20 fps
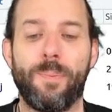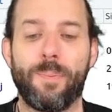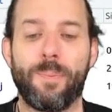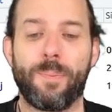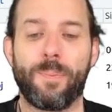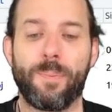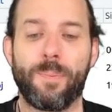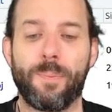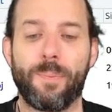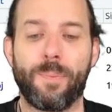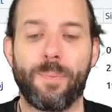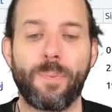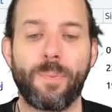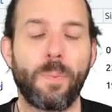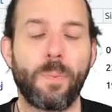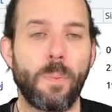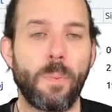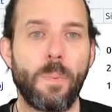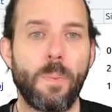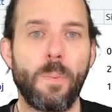
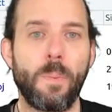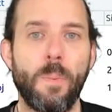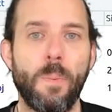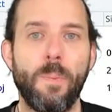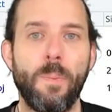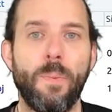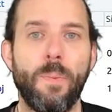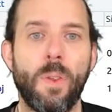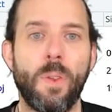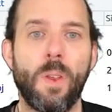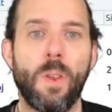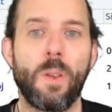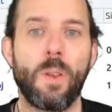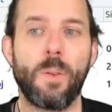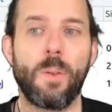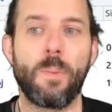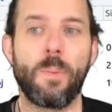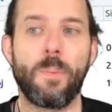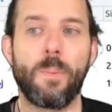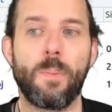
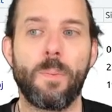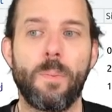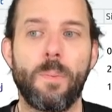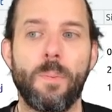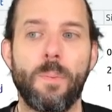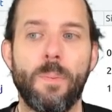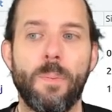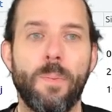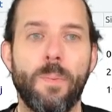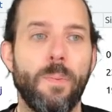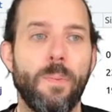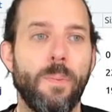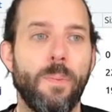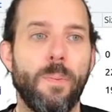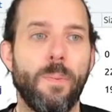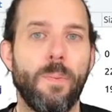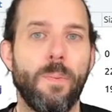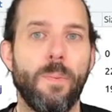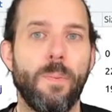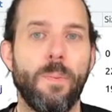
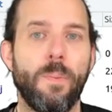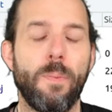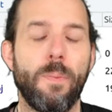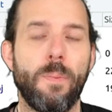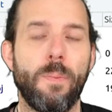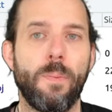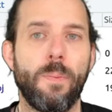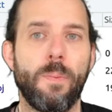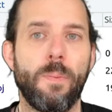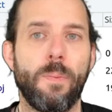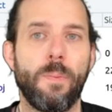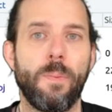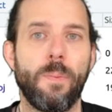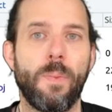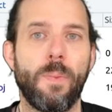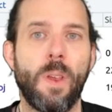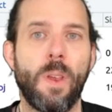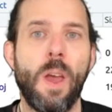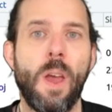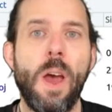
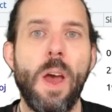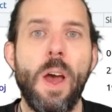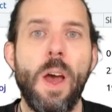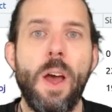[no speech]